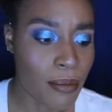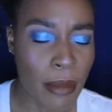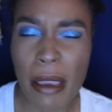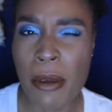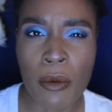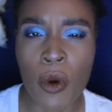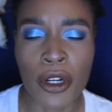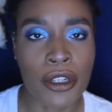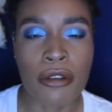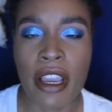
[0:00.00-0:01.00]
Maybe one
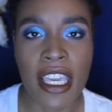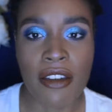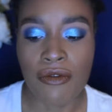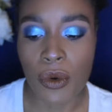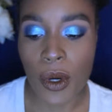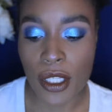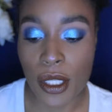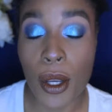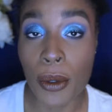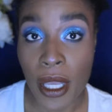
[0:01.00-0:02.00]
or two I gave 4,
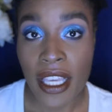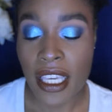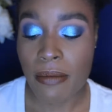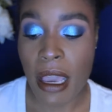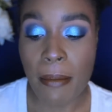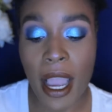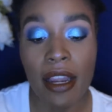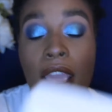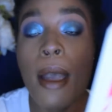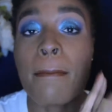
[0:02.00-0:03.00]
so keep that in
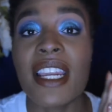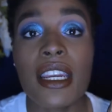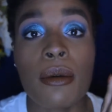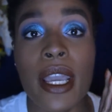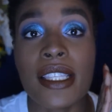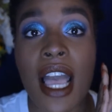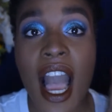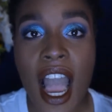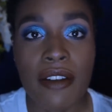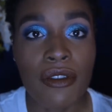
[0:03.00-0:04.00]
mind. But anyways,
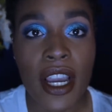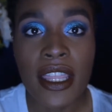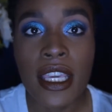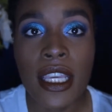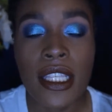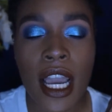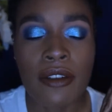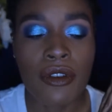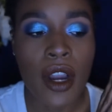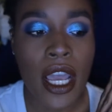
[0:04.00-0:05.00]
I've
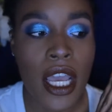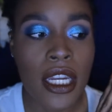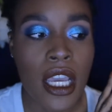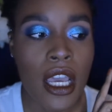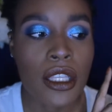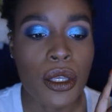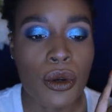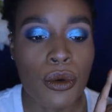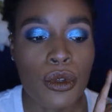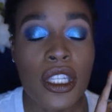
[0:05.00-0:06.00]
read,
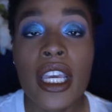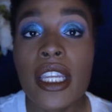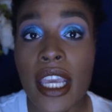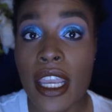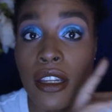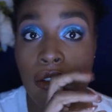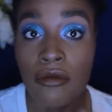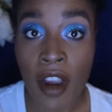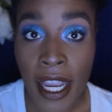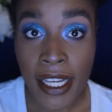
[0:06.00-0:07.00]
so to date,
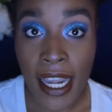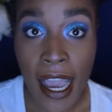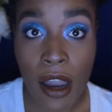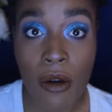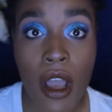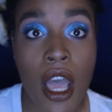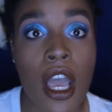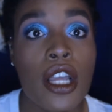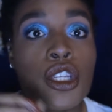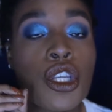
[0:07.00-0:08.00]
right now,
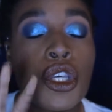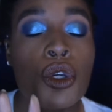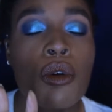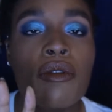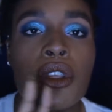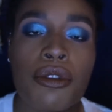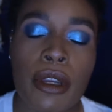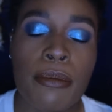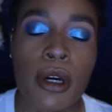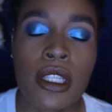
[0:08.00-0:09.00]
2 of the
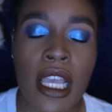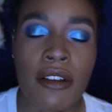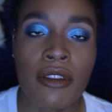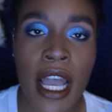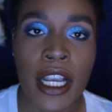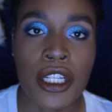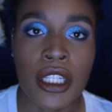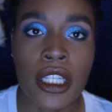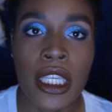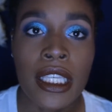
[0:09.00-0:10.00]
3 books have
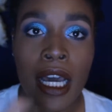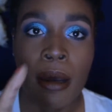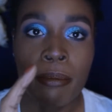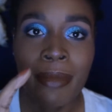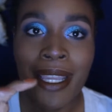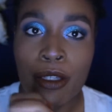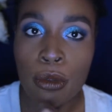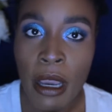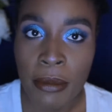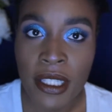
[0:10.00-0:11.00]
actually come into
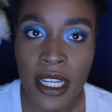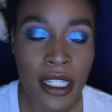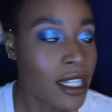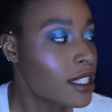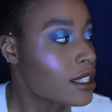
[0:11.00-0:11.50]
my possession.